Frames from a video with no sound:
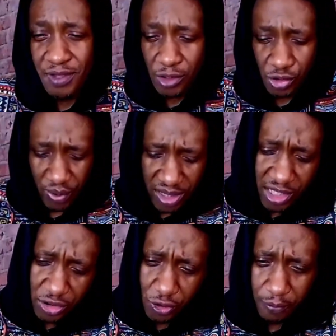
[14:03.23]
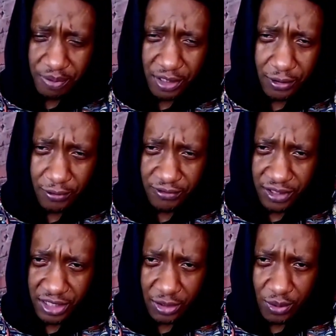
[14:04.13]
So when the topic of
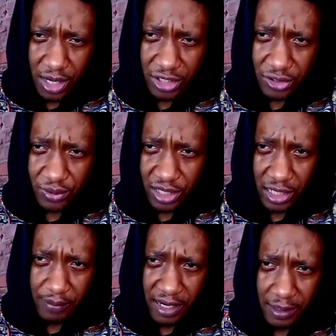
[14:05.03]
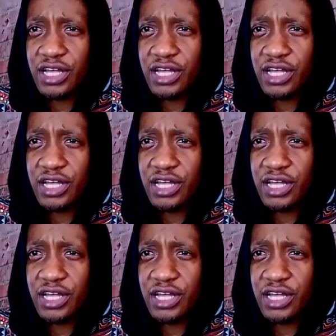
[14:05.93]
Lee Kuan Yew came up,